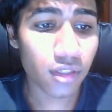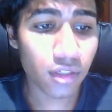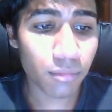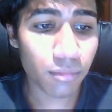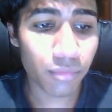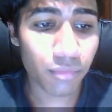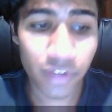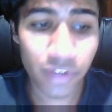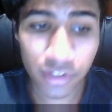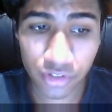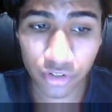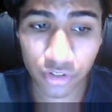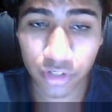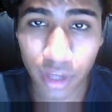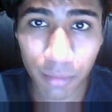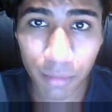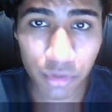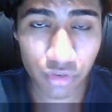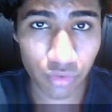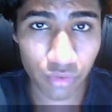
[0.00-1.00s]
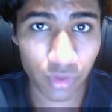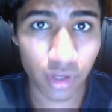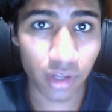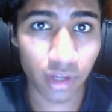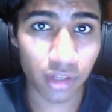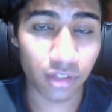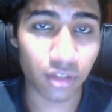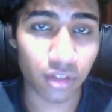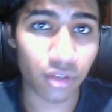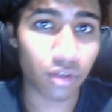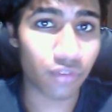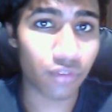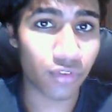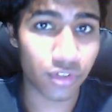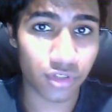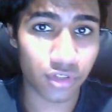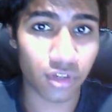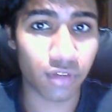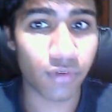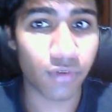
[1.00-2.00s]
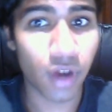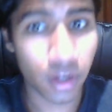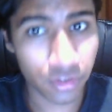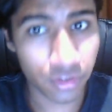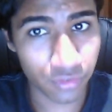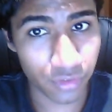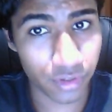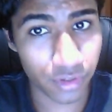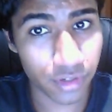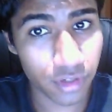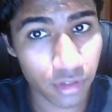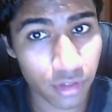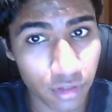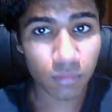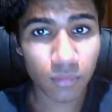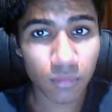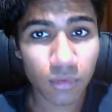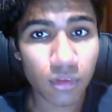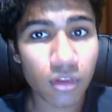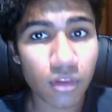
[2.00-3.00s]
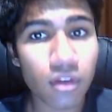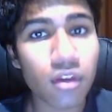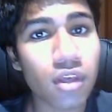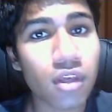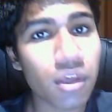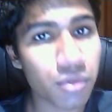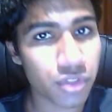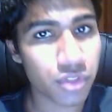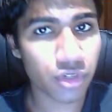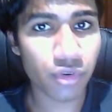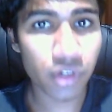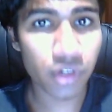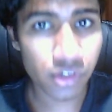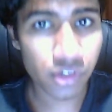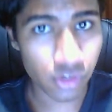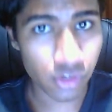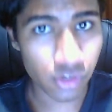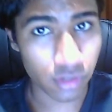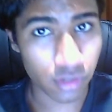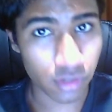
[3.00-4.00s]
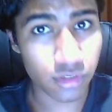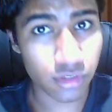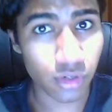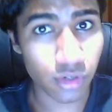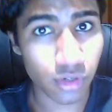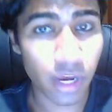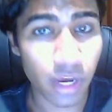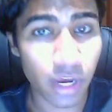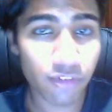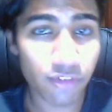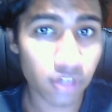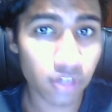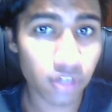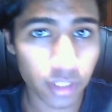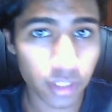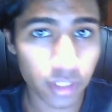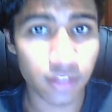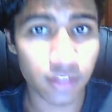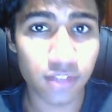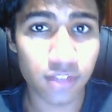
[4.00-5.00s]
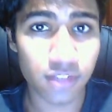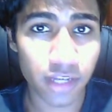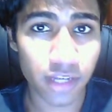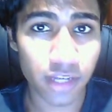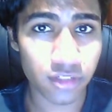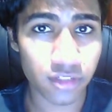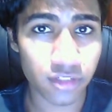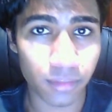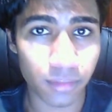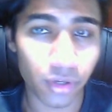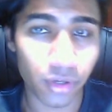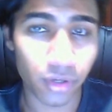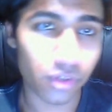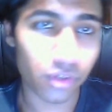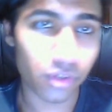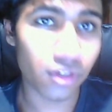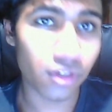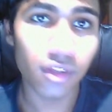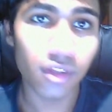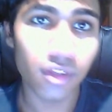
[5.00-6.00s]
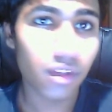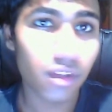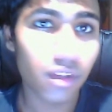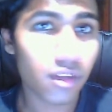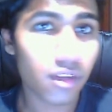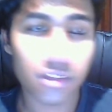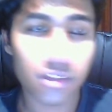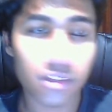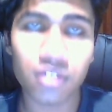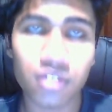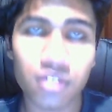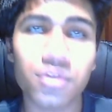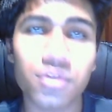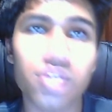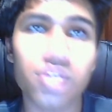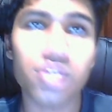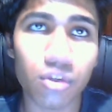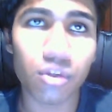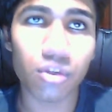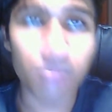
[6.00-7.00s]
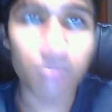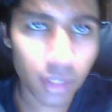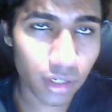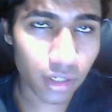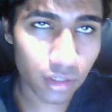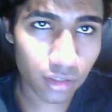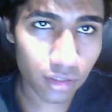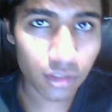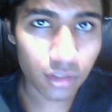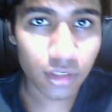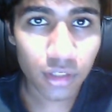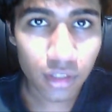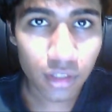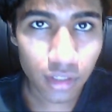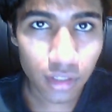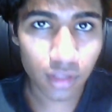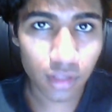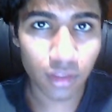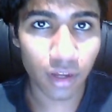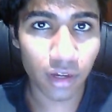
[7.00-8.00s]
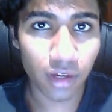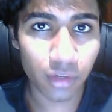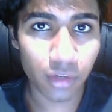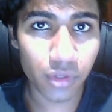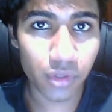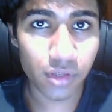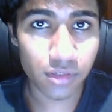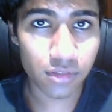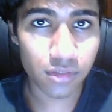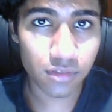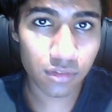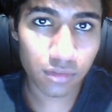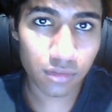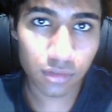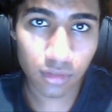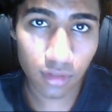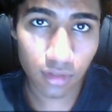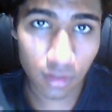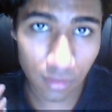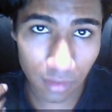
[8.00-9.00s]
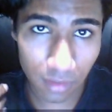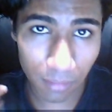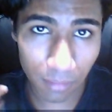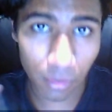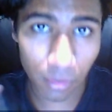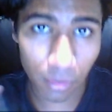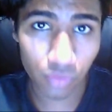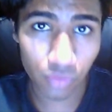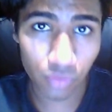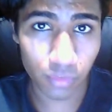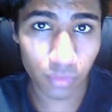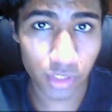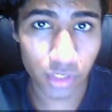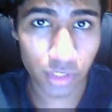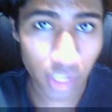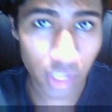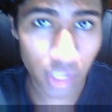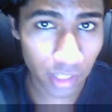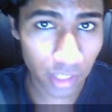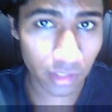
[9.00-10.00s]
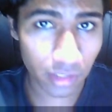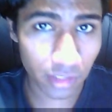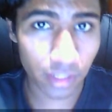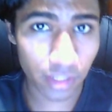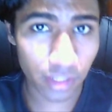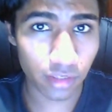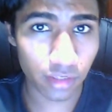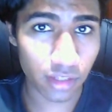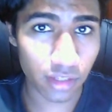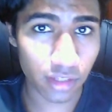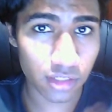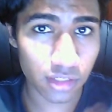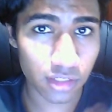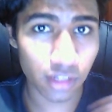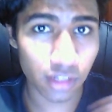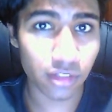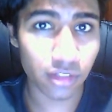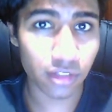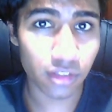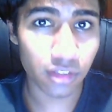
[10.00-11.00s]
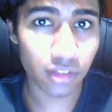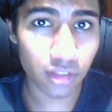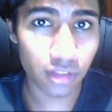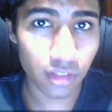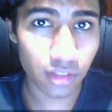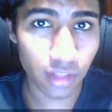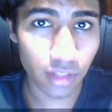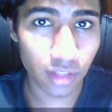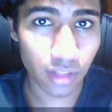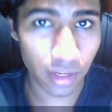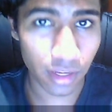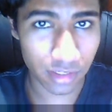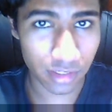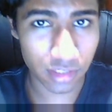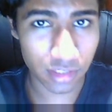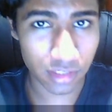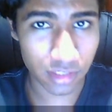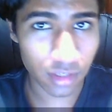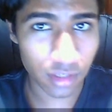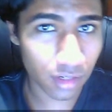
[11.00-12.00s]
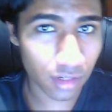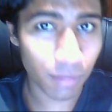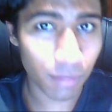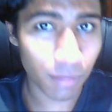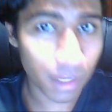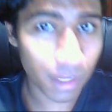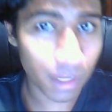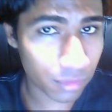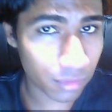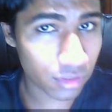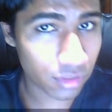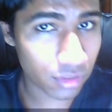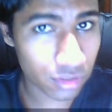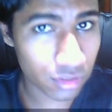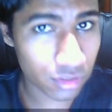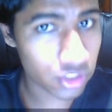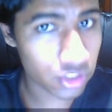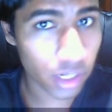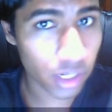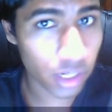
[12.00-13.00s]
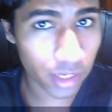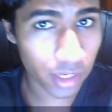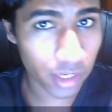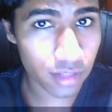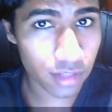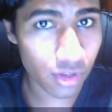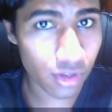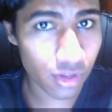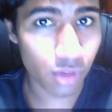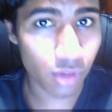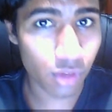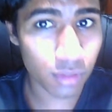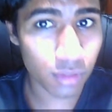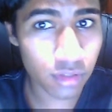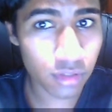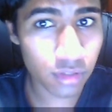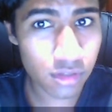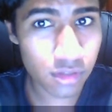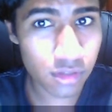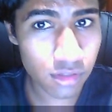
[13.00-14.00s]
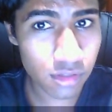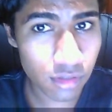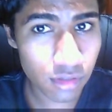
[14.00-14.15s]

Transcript: professor in chemistry at the University of Oxford he was Christian, so after looking at the size of the bone, since it was so big, he thought it was a bone from a giant, like they said that existed in the Bible, those gigantic humans.